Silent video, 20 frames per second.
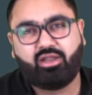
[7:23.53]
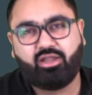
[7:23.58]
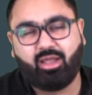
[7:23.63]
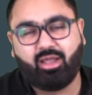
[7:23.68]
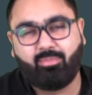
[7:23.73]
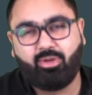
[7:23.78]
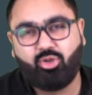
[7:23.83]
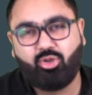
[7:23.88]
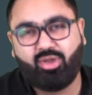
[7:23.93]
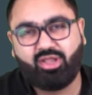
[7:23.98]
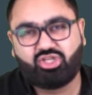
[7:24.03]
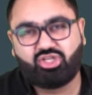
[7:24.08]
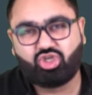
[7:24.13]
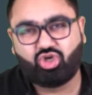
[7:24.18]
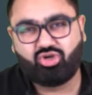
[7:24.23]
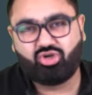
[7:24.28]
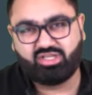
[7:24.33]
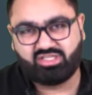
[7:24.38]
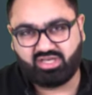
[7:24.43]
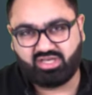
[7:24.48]

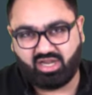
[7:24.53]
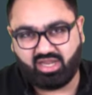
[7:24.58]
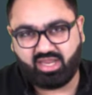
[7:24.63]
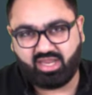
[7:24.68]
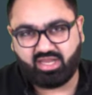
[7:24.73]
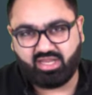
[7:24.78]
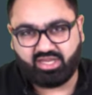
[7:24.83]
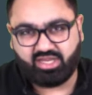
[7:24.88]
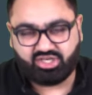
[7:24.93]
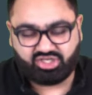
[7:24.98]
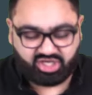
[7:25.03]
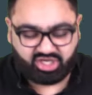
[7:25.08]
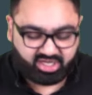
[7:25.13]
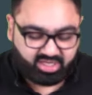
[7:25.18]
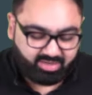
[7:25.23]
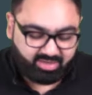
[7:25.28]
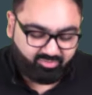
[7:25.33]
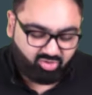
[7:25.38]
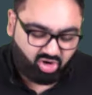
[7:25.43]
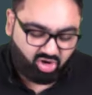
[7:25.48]
WHO is running an
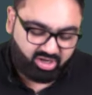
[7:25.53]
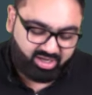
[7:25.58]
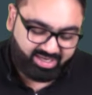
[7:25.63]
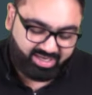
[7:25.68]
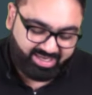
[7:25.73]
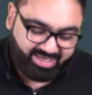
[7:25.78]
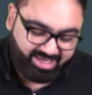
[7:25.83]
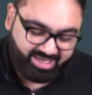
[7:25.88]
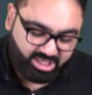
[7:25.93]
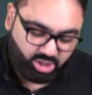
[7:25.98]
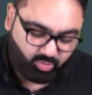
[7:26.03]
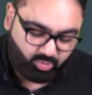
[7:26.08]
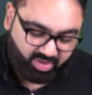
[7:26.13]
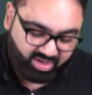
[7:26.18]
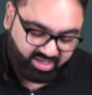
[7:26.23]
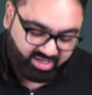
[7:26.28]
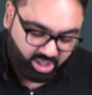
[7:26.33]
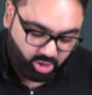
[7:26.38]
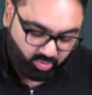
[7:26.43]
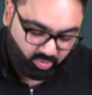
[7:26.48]
initiative called
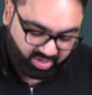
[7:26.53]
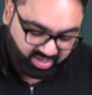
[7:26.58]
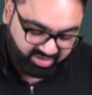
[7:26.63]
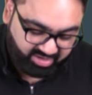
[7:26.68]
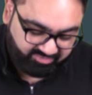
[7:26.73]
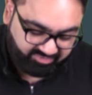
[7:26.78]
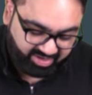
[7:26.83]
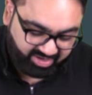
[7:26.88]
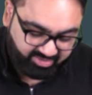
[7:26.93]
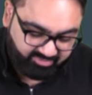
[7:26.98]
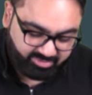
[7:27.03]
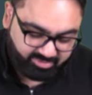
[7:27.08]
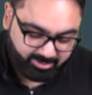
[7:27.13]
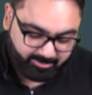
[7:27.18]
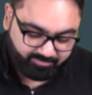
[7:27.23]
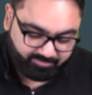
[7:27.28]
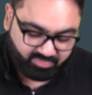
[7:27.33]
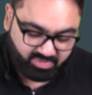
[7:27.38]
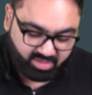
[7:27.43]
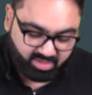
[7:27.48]
E2025.
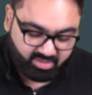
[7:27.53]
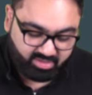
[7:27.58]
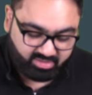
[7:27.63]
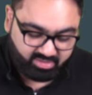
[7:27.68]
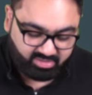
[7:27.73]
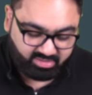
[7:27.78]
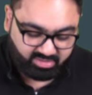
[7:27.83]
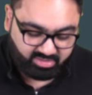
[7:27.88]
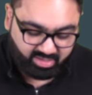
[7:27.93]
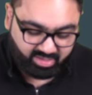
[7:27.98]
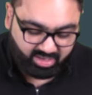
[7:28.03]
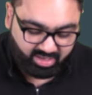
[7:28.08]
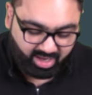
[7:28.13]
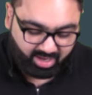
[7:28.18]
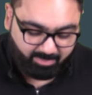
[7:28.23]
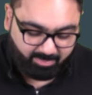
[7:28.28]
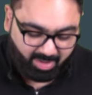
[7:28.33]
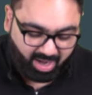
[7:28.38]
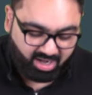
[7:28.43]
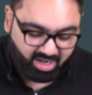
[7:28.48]

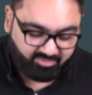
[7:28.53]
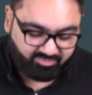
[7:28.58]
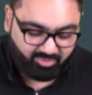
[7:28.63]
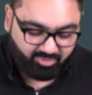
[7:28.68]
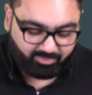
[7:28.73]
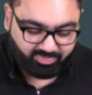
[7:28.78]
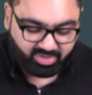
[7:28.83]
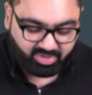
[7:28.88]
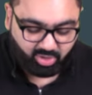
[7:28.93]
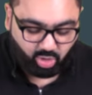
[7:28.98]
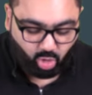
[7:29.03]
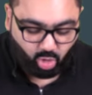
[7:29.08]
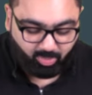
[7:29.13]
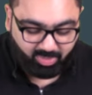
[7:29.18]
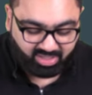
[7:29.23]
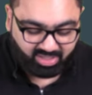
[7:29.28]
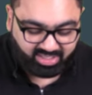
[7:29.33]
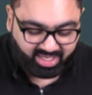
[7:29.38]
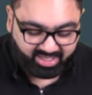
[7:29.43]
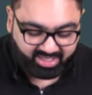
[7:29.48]
Apart from the
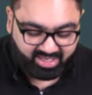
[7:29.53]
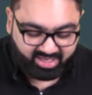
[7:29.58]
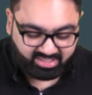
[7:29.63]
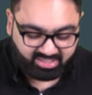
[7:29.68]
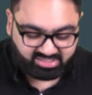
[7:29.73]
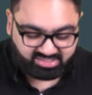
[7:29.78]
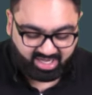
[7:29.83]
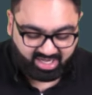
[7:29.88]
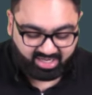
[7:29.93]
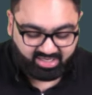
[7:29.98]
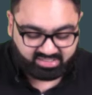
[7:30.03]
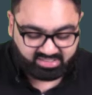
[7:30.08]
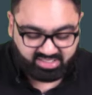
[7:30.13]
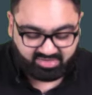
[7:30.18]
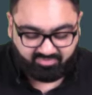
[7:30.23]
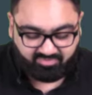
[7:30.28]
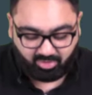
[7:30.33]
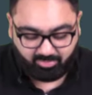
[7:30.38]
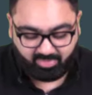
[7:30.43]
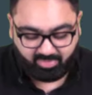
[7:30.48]
global technical
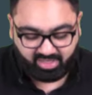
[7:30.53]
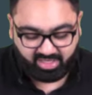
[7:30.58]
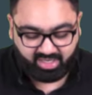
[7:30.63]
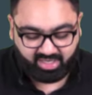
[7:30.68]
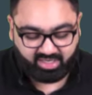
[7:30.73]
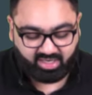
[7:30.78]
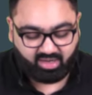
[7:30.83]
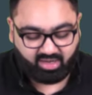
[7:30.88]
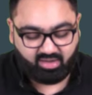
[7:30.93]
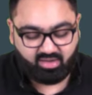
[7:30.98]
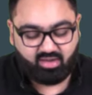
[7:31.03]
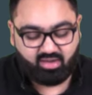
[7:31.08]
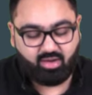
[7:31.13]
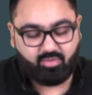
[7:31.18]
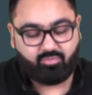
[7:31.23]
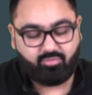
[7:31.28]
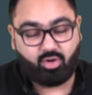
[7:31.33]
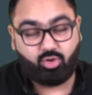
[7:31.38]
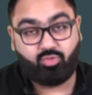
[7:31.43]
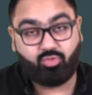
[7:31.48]
strategy for malaria
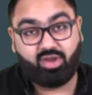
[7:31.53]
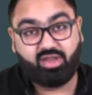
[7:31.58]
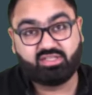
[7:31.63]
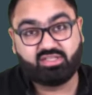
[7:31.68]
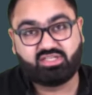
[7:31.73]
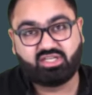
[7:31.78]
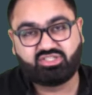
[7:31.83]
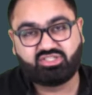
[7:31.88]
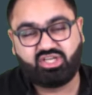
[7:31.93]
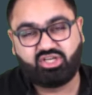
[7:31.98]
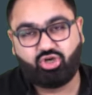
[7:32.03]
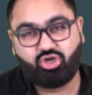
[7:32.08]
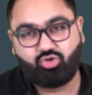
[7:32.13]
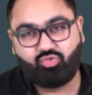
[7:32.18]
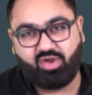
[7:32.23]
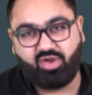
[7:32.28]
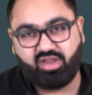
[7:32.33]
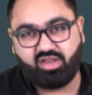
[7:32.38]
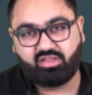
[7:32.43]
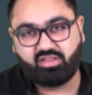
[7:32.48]
from 2016 to
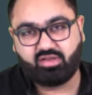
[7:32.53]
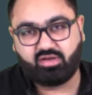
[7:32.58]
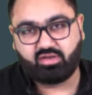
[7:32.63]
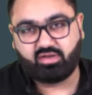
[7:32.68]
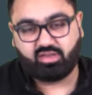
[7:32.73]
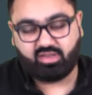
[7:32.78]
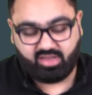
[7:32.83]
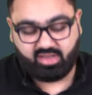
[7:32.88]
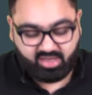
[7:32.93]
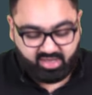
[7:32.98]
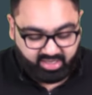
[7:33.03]
2030,